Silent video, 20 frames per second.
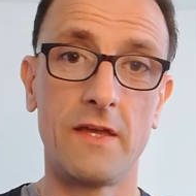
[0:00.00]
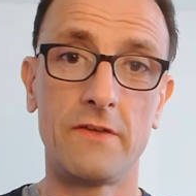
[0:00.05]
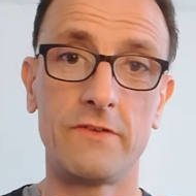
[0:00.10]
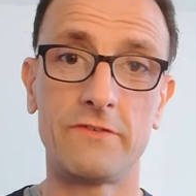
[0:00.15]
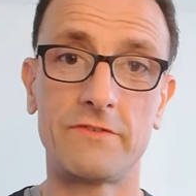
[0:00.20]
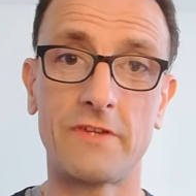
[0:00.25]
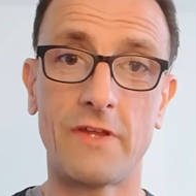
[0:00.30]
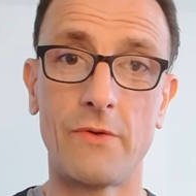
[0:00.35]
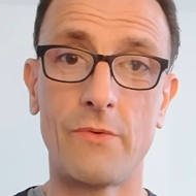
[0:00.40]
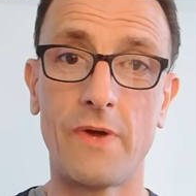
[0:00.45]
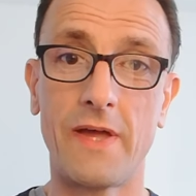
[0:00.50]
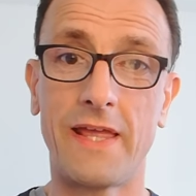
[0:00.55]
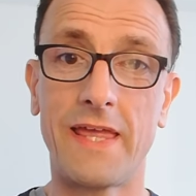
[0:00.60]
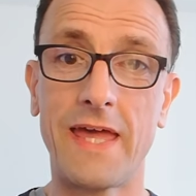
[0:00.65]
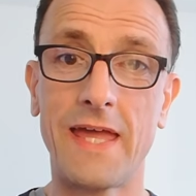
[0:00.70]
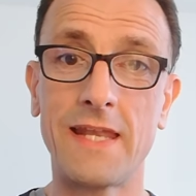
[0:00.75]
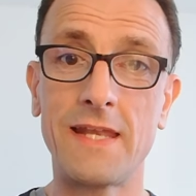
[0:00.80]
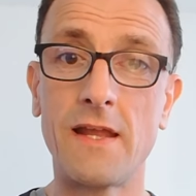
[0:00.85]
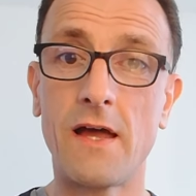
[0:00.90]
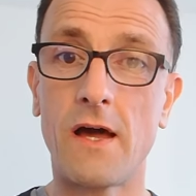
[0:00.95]
So
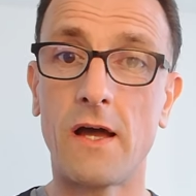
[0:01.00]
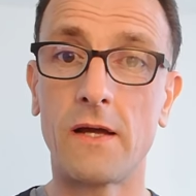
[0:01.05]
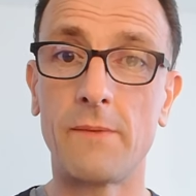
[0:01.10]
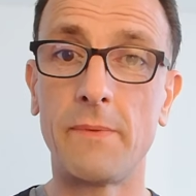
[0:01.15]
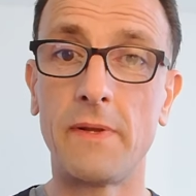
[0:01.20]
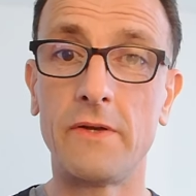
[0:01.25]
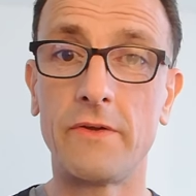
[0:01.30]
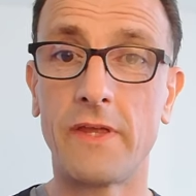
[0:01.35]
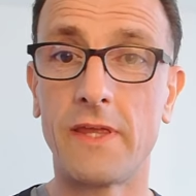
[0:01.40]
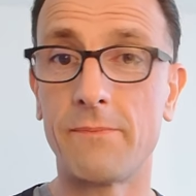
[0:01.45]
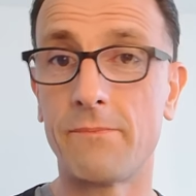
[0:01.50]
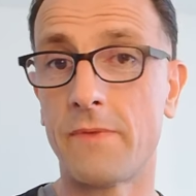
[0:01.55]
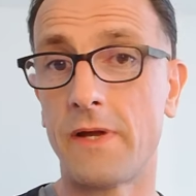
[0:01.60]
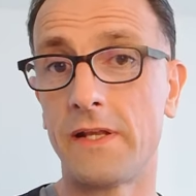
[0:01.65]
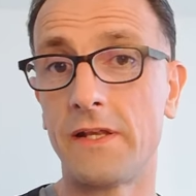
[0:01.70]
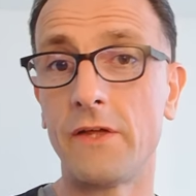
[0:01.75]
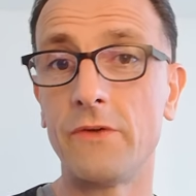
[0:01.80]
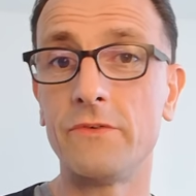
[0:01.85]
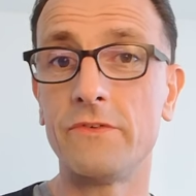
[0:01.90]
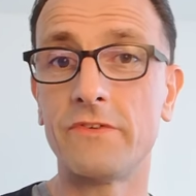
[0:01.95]
again, I'm going to be looking at my
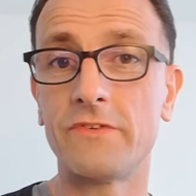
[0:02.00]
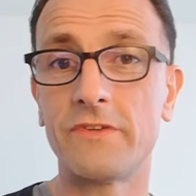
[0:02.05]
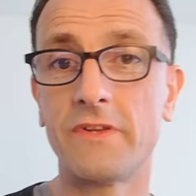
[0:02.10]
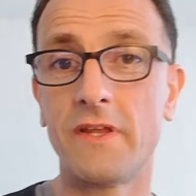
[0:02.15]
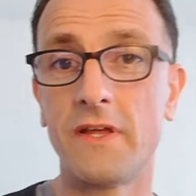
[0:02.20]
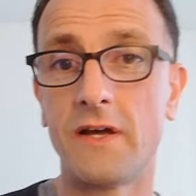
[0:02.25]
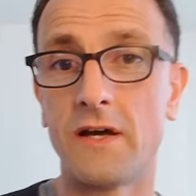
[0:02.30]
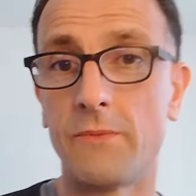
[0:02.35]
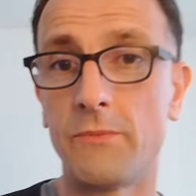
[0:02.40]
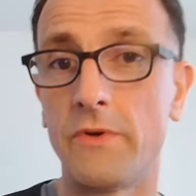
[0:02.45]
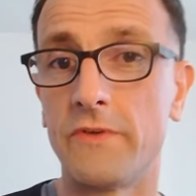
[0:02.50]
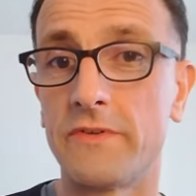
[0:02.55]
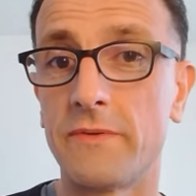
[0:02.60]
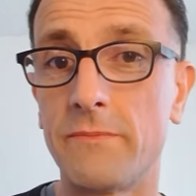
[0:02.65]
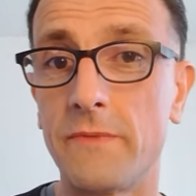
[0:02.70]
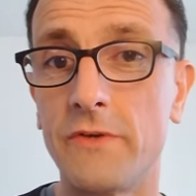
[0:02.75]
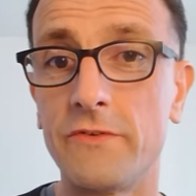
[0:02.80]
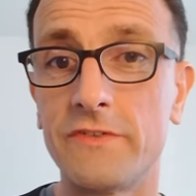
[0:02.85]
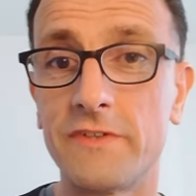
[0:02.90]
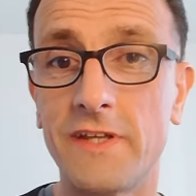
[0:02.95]
notes, put some
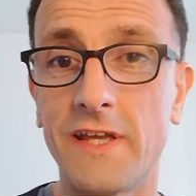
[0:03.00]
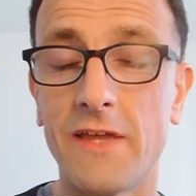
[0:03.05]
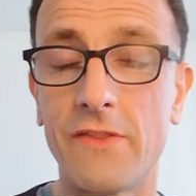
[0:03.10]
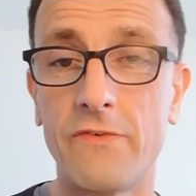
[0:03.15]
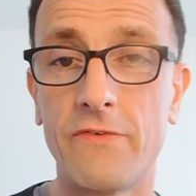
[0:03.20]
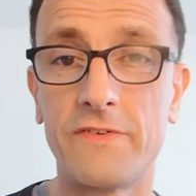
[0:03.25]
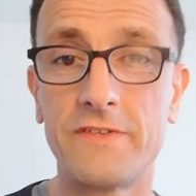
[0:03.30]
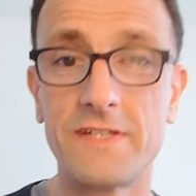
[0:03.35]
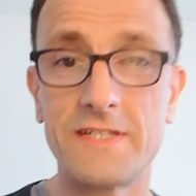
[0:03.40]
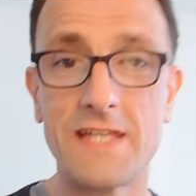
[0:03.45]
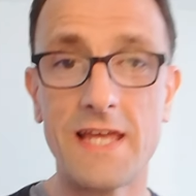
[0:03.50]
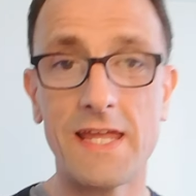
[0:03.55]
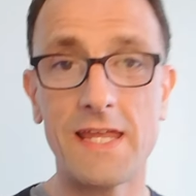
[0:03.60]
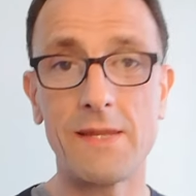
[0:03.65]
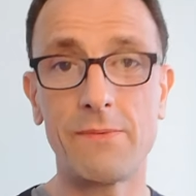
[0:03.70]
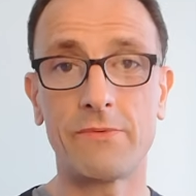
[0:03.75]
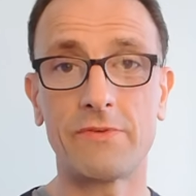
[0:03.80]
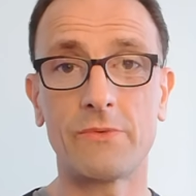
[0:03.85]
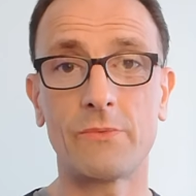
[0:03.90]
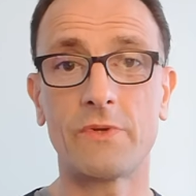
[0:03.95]
notes together for today
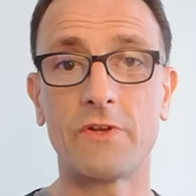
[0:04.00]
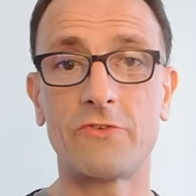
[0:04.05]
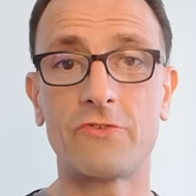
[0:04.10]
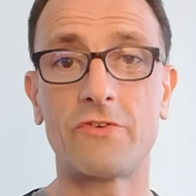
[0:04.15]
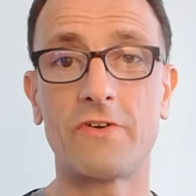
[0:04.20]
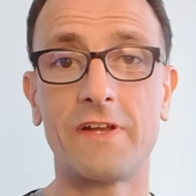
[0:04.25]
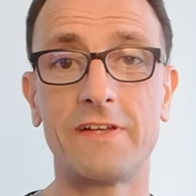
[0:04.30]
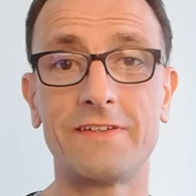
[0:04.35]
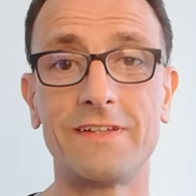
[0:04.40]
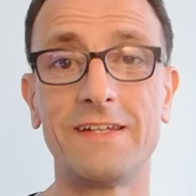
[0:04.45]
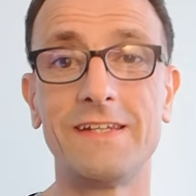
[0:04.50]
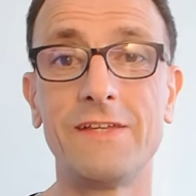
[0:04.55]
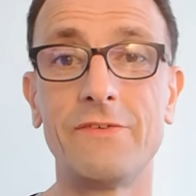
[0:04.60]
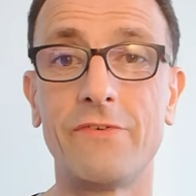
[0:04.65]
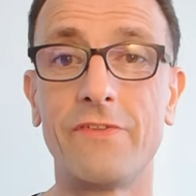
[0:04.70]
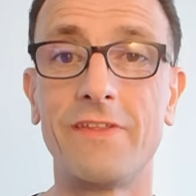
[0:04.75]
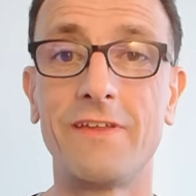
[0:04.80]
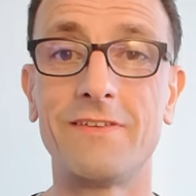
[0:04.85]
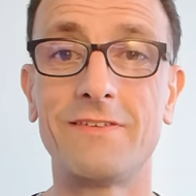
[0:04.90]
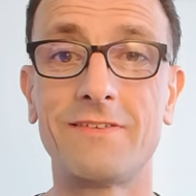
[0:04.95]
because I want to try and deliver
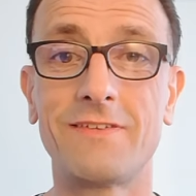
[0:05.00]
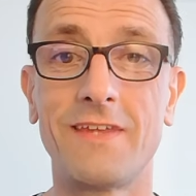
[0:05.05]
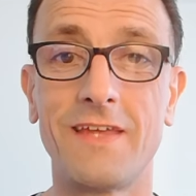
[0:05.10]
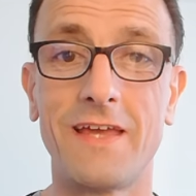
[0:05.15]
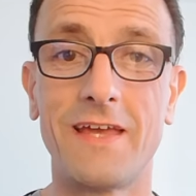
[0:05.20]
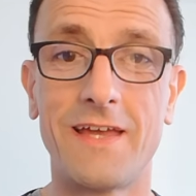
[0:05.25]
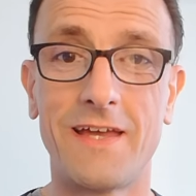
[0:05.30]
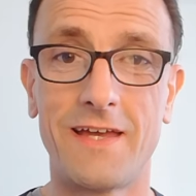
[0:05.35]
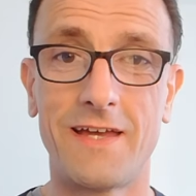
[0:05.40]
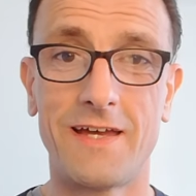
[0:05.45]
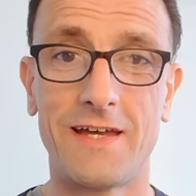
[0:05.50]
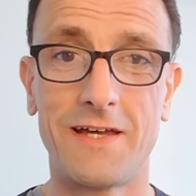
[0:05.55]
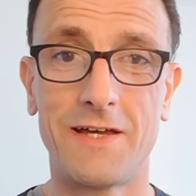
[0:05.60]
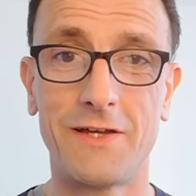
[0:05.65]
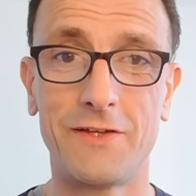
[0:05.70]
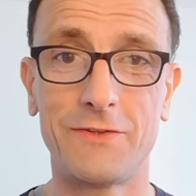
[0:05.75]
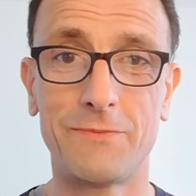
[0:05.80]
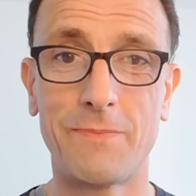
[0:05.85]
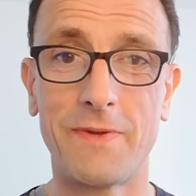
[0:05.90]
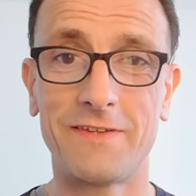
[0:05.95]
this
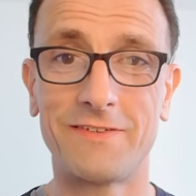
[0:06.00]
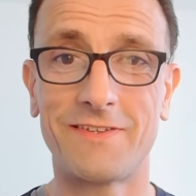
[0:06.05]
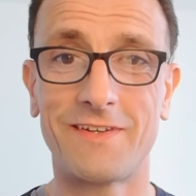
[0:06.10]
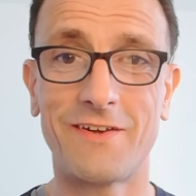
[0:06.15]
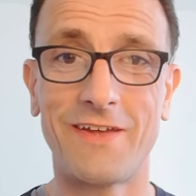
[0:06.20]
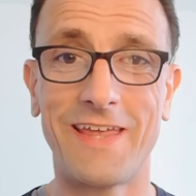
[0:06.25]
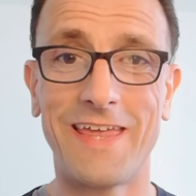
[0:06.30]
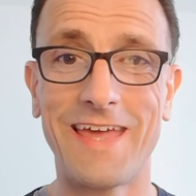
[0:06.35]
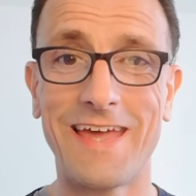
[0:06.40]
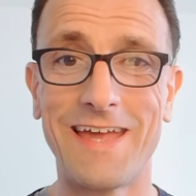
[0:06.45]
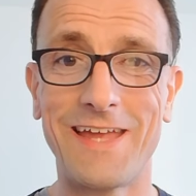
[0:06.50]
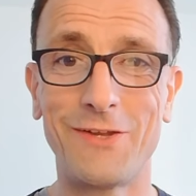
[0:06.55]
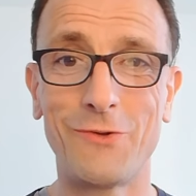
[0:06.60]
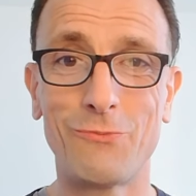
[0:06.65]
as best that I can.